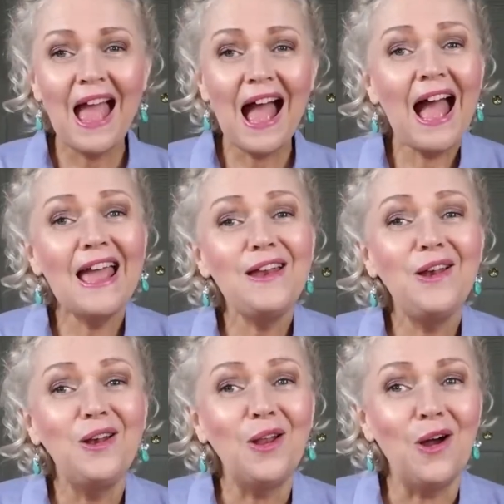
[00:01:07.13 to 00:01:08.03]
I
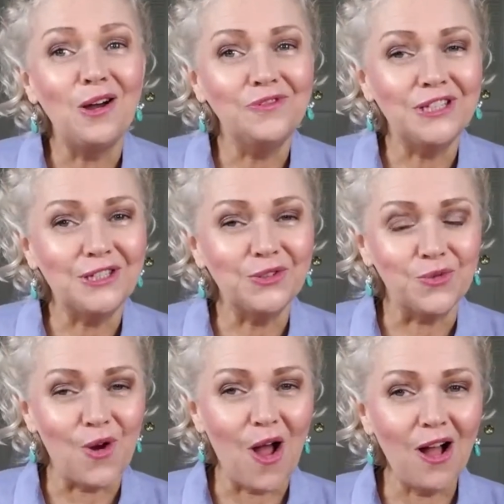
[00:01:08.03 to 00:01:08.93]
love these
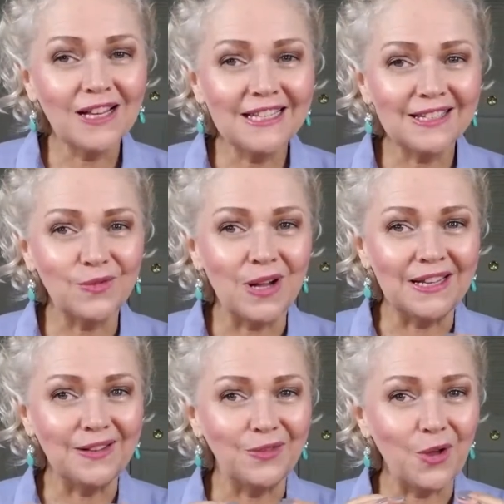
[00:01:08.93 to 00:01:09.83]
rocks,
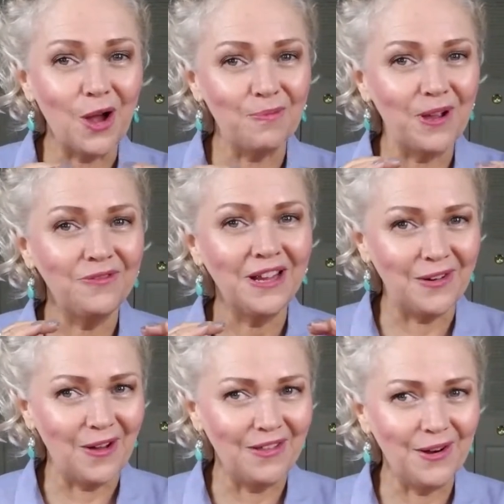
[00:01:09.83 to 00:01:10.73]
one on top of
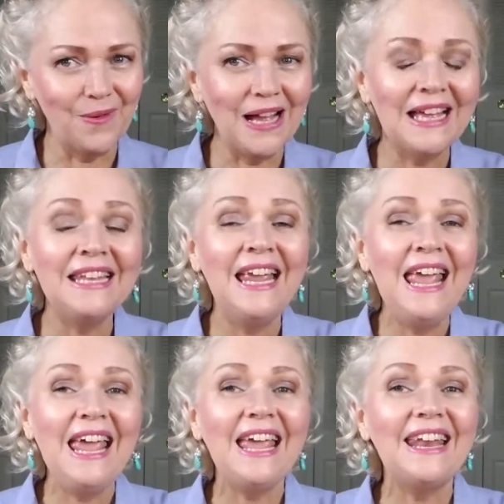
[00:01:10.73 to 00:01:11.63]
another one,
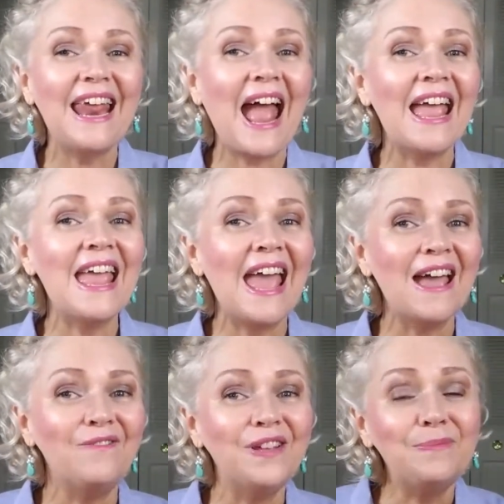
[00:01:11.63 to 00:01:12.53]
and I
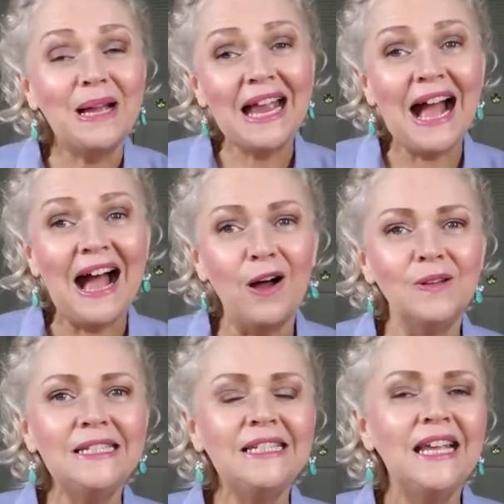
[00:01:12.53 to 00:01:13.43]
have in my
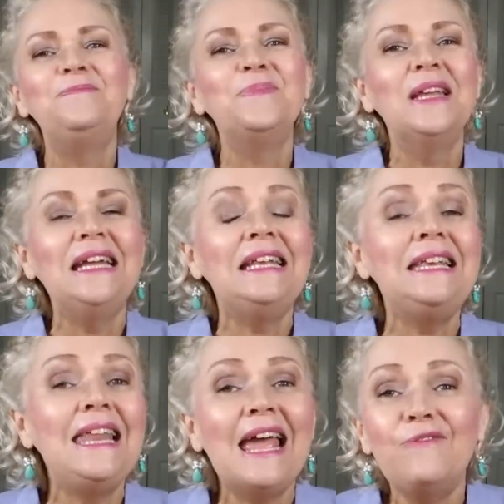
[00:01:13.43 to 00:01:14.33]
house.
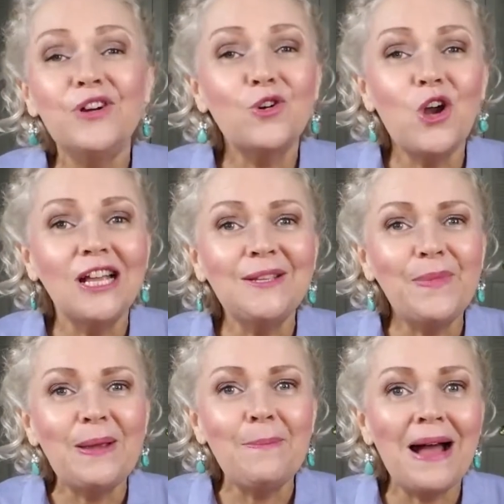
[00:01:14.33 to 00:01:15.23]
Never crossed
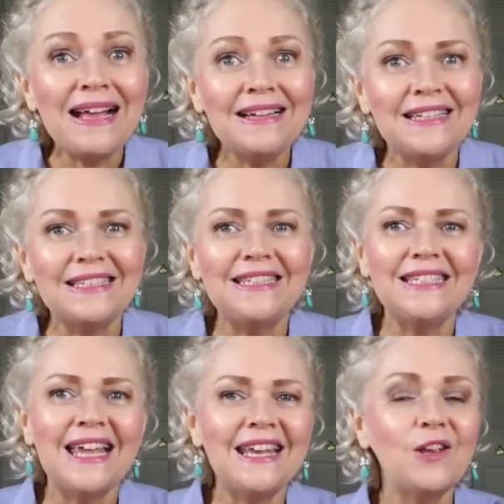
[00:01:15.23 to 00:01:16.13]
my mind
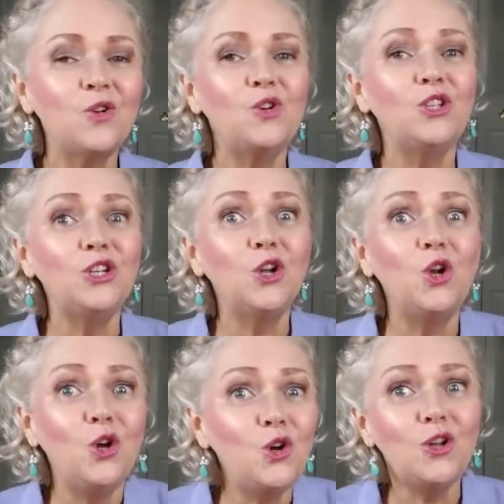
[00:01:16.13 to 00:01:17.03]
that I could
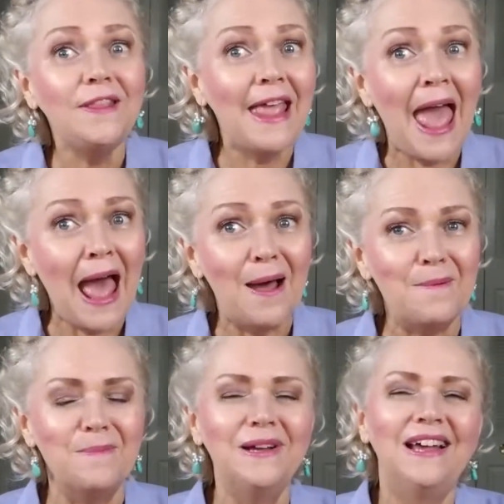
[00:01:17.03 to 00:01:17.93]
glue them.